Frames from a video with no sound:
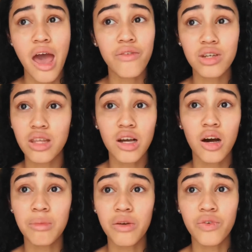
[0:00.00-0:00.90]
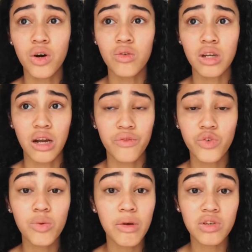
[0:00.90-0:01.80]
everything on my phone and I
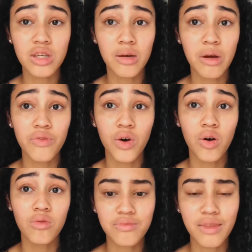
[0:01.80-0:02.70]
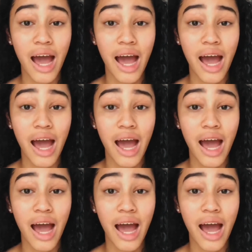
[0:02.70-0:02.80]
film everything on my phone.